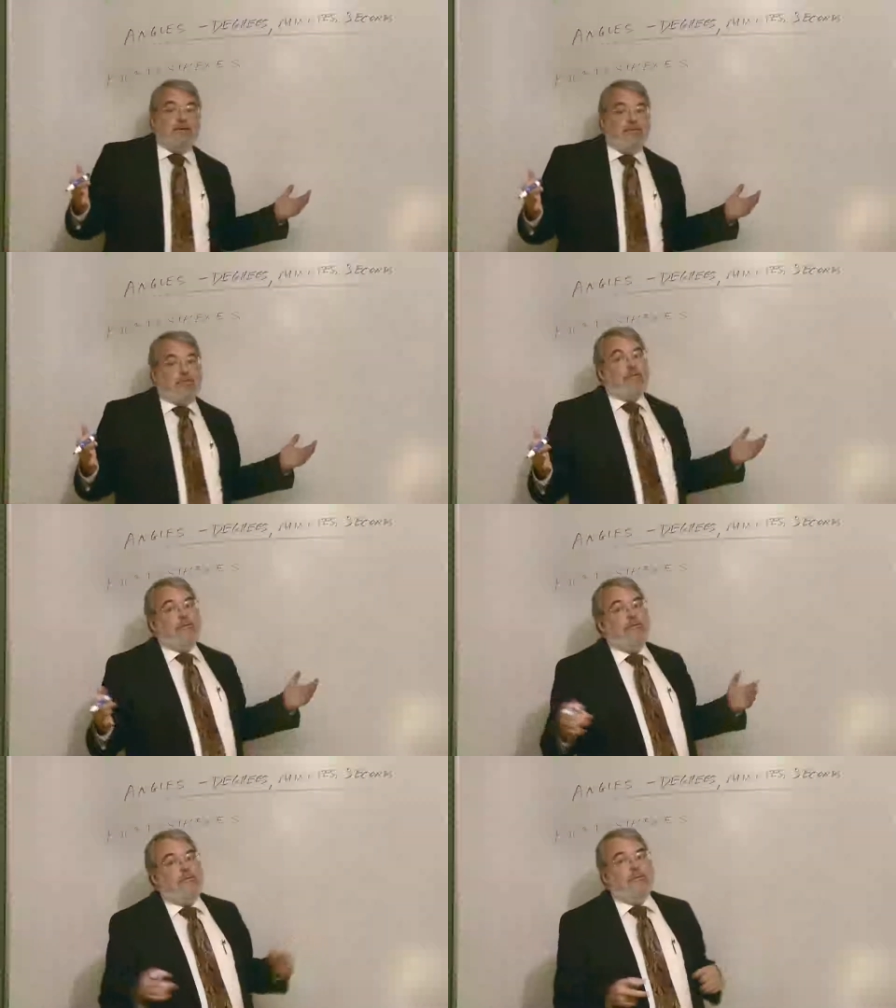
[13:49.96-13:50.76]
in scroll
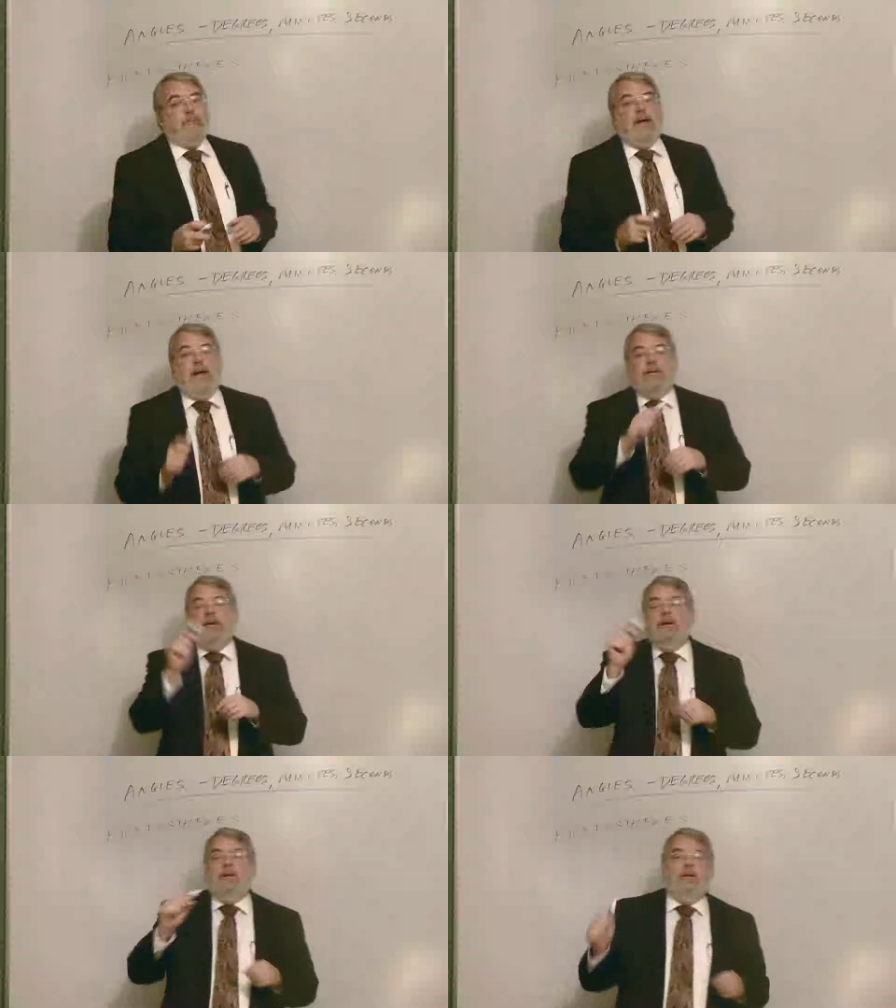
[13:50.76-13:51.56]
form, and
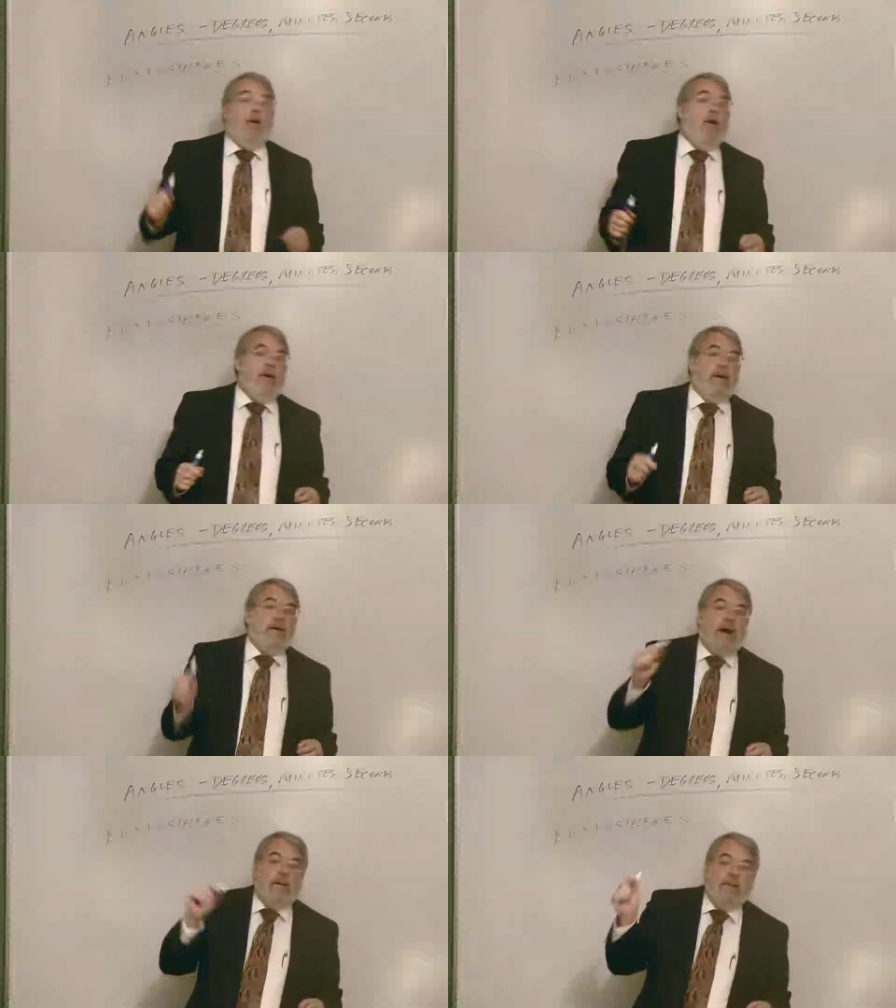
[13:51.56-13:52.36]
all
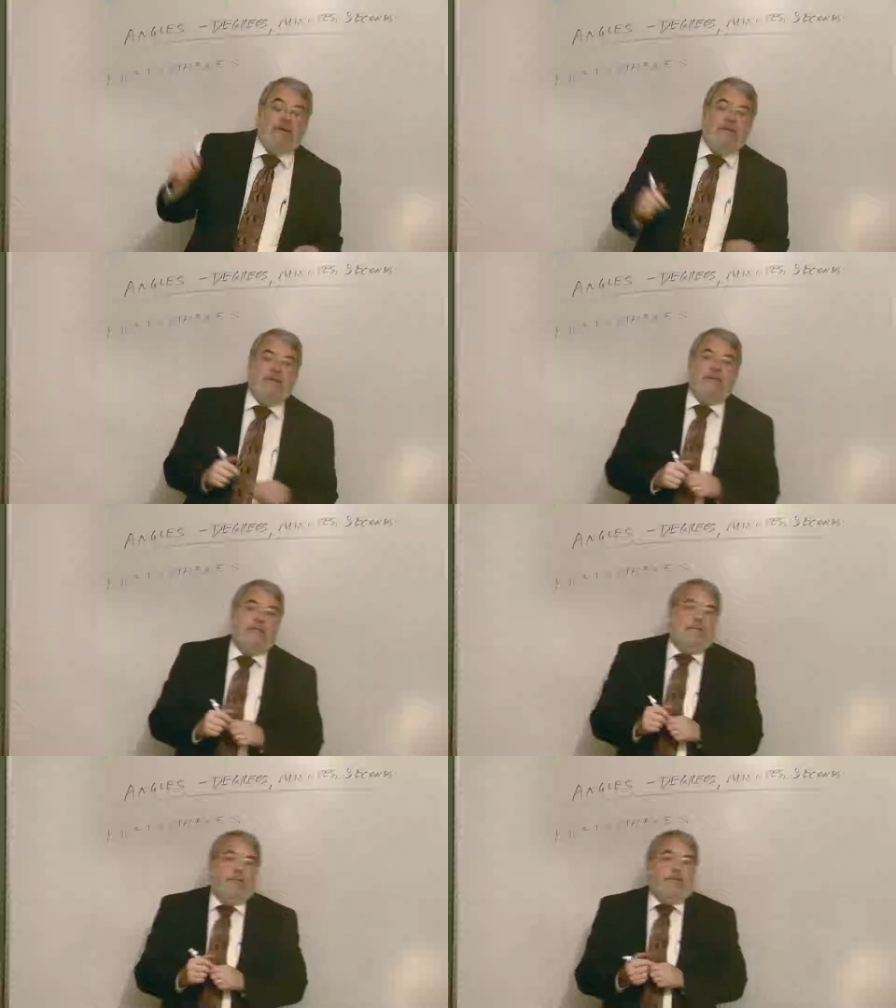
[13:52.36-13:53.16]
hand copied,
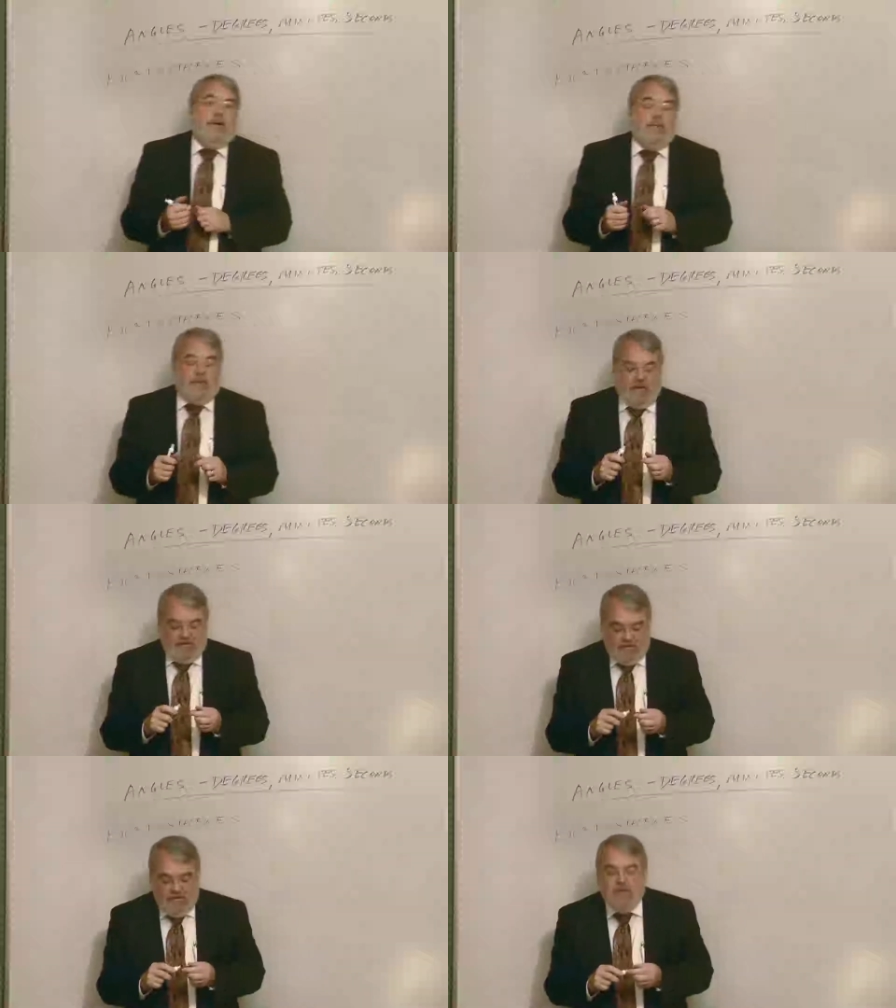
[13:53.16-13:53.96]
no printing press.